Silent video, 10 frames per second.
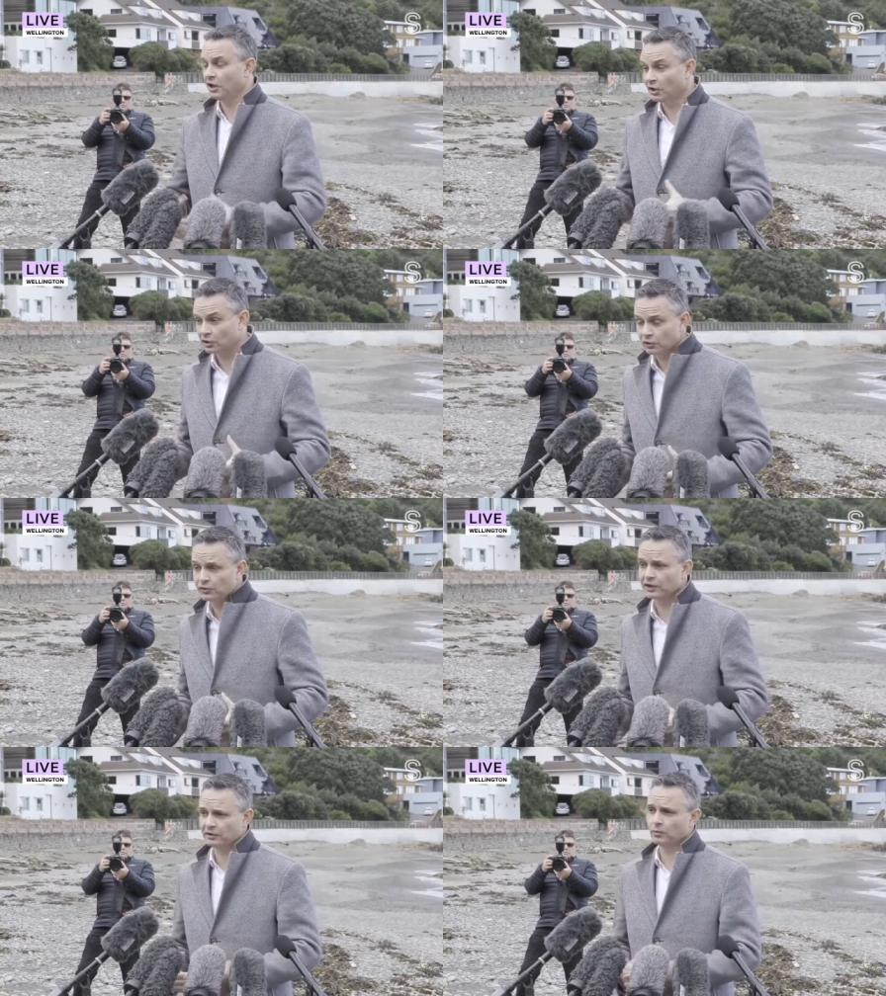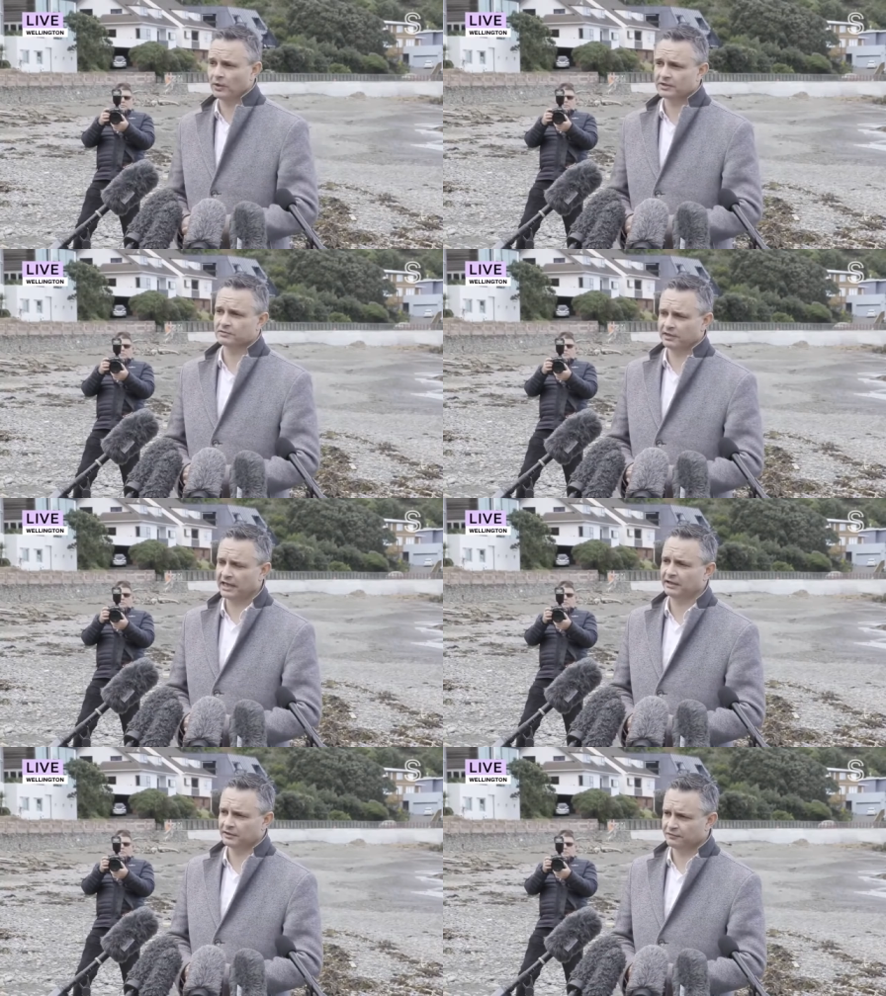including ones
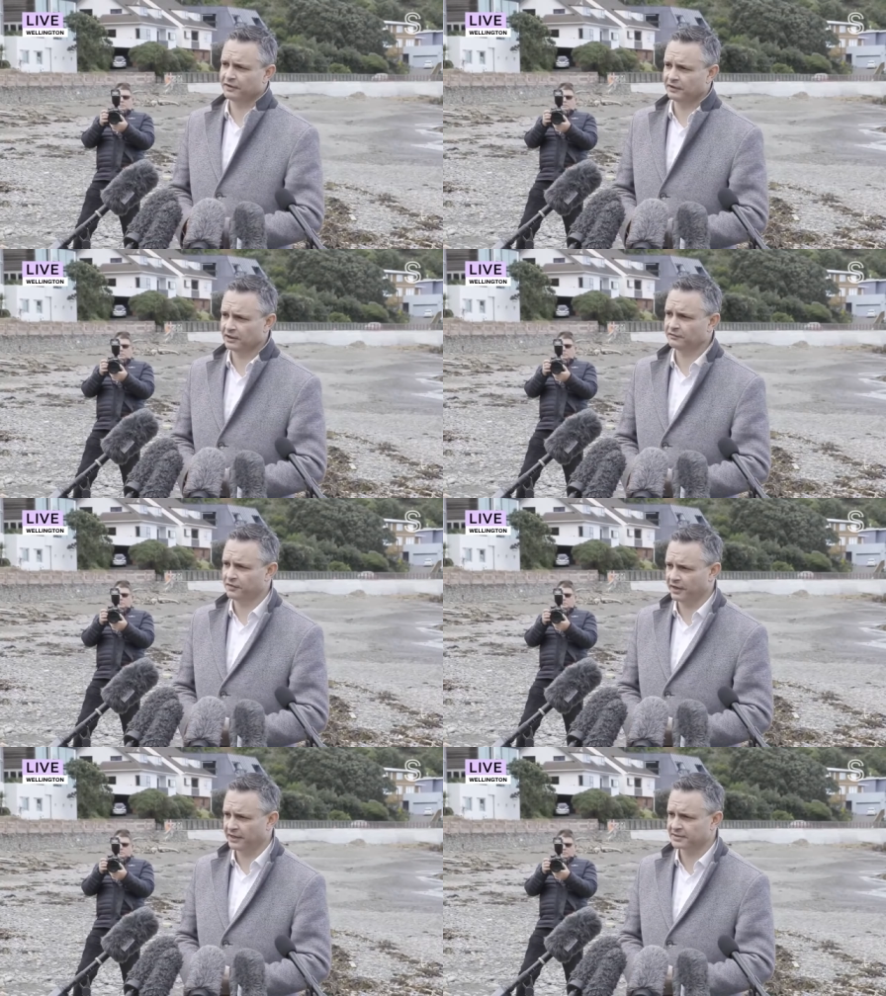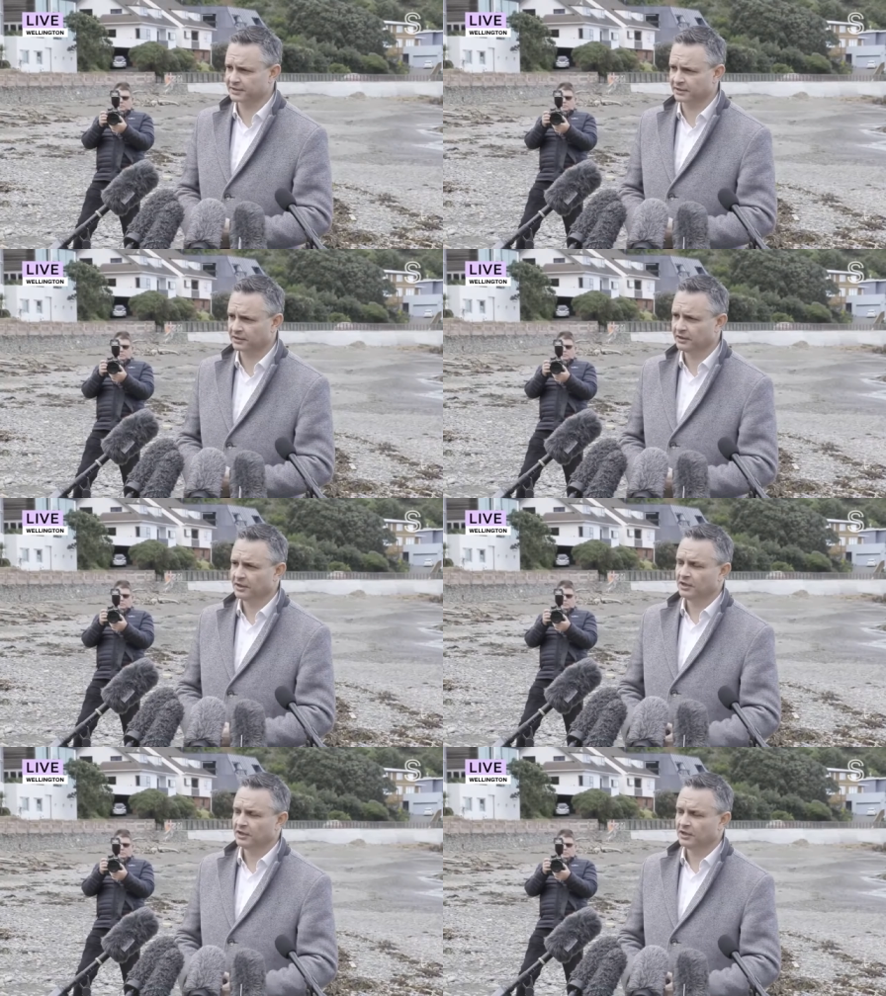relating to funding and financing.